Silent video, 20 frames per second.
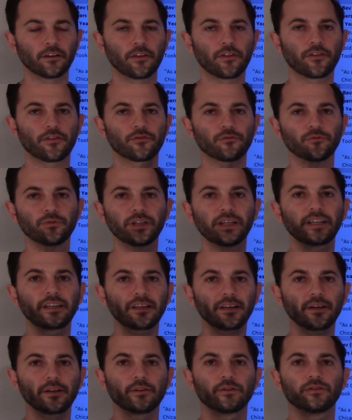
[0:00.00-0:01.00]
3
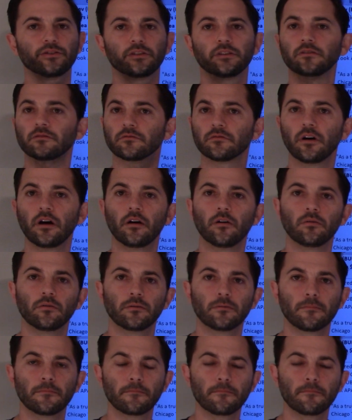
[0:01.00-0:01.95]
years in a row.